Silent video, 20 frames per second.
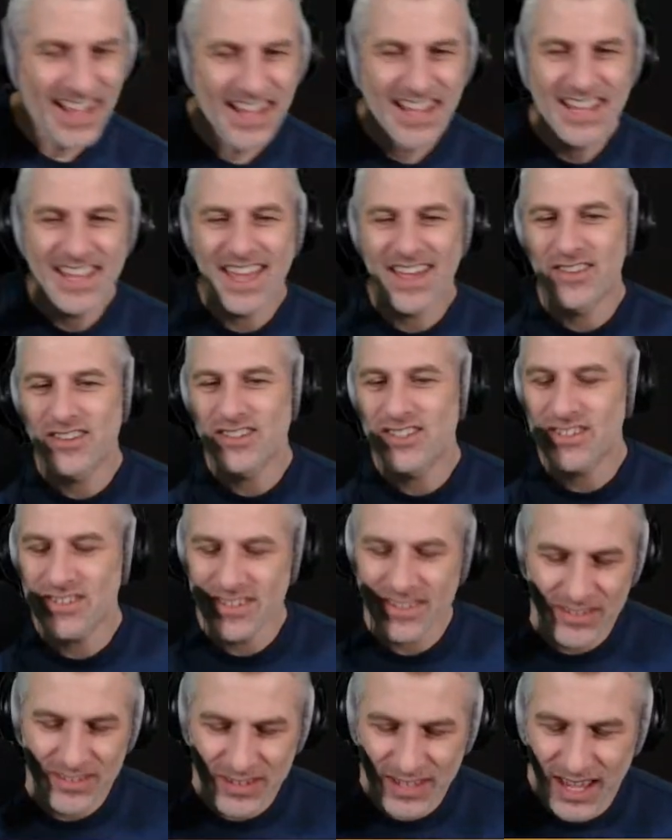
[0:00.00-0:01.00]
yeah, this
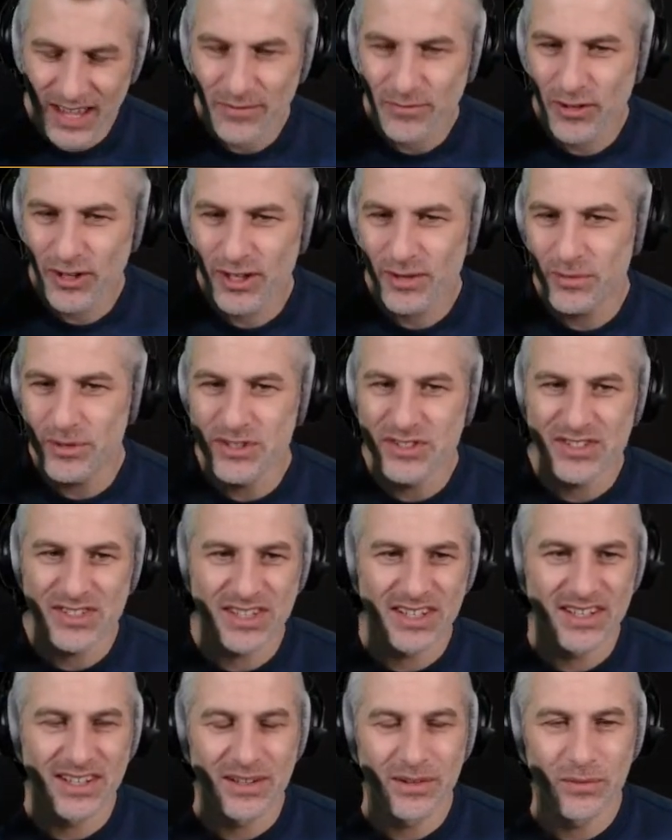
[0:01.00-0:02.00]
is, the advert was
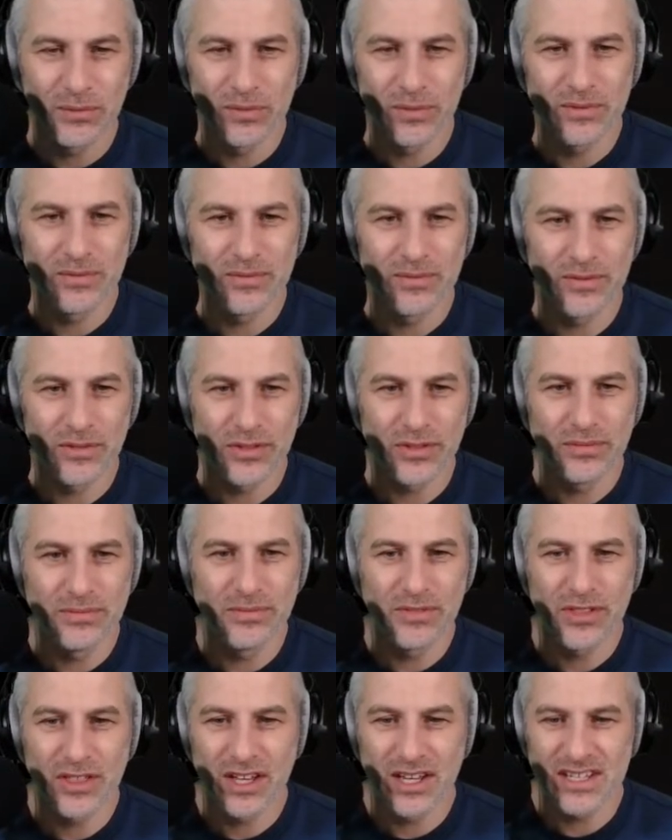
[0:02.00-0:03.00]
uh,
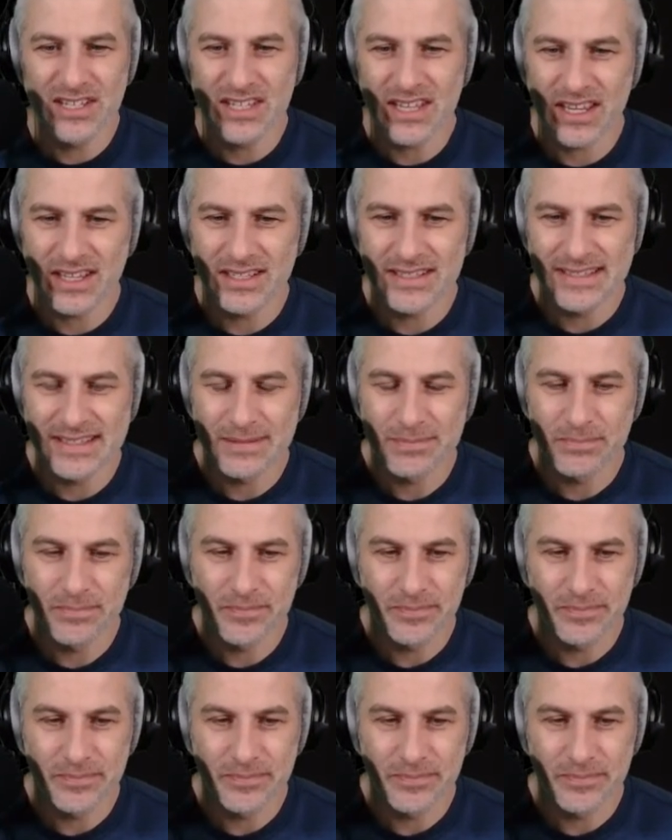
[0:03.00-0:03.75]
30 seconds.